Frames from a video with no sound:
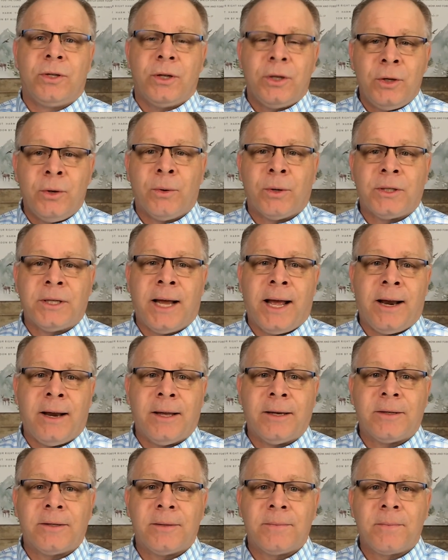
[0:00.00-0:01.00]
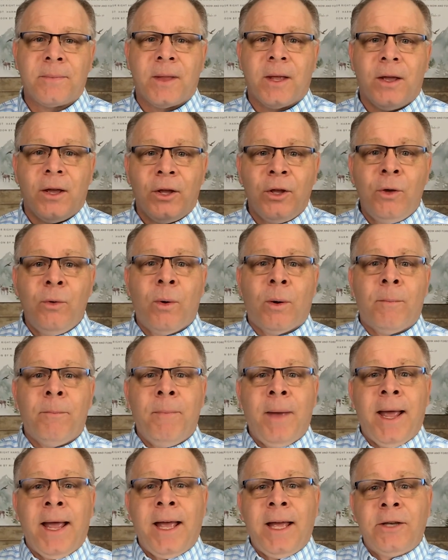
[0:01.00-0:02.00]
your talent. You are
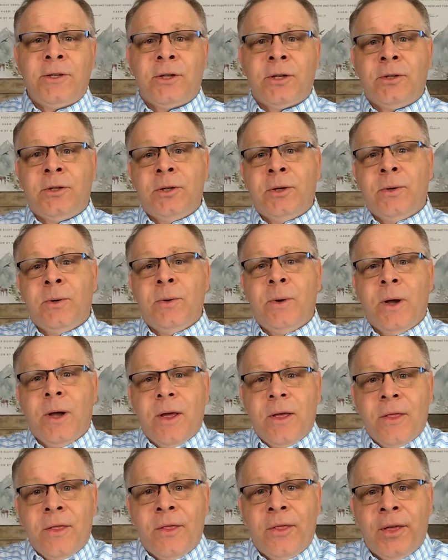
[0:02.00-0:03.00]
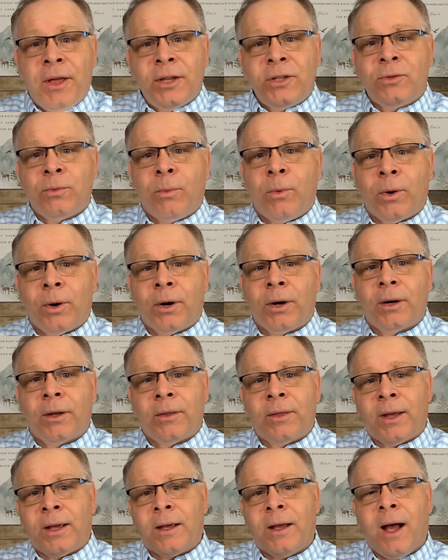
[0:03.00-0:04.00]
made to do this work
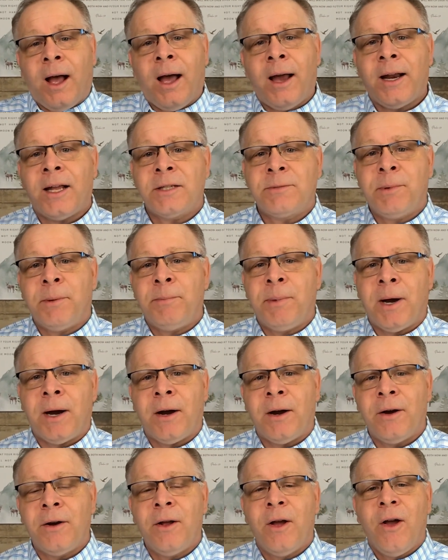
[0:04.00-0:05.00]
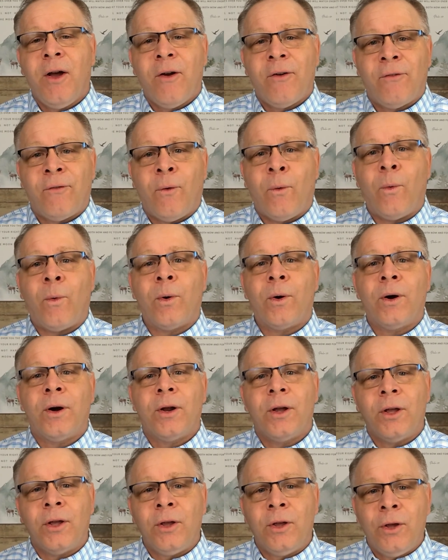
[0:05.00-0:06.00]
that God has prepared for
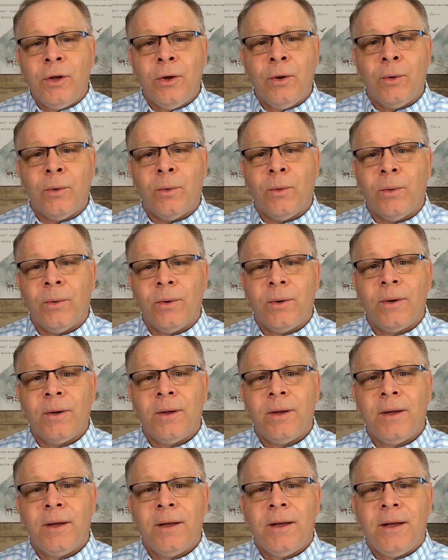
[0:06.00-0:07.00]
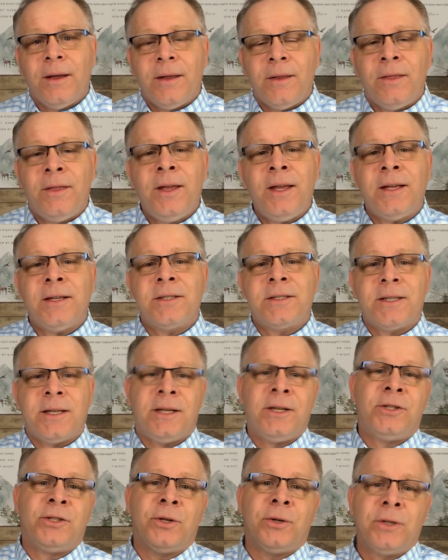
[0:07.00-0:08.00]
you. This
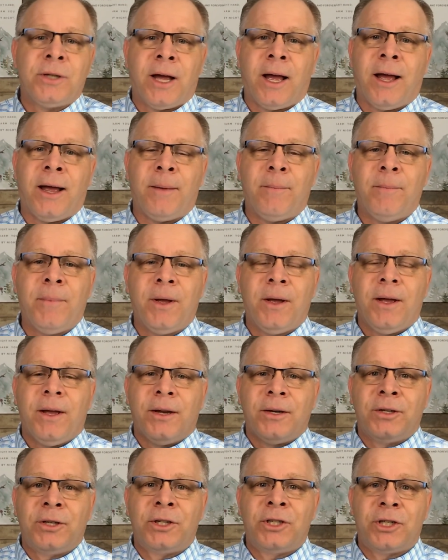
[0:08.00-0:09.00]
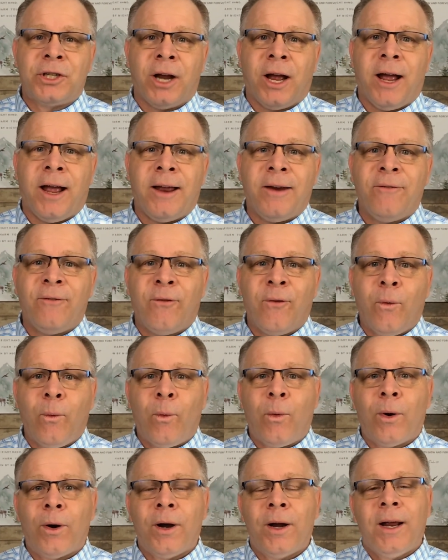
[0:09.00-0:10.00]
is your time to shine
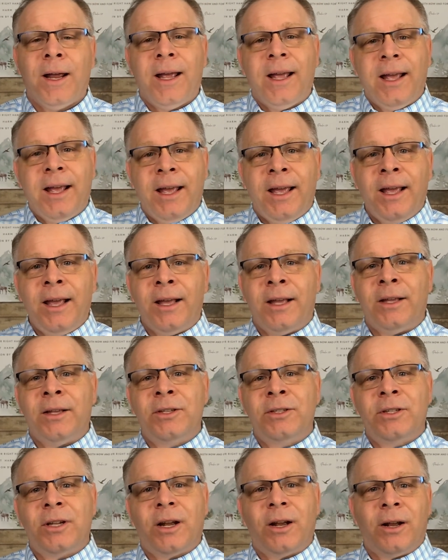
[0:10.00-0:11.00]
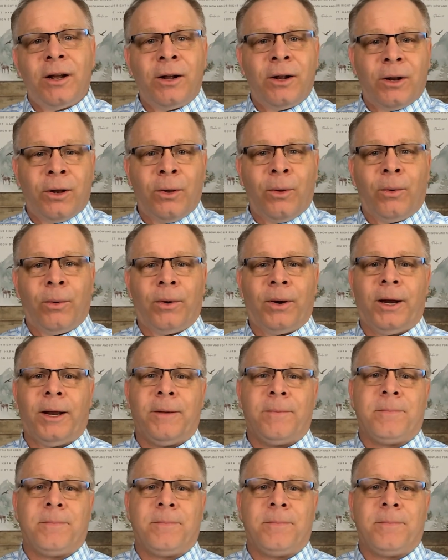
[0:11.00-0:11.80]
for His glory.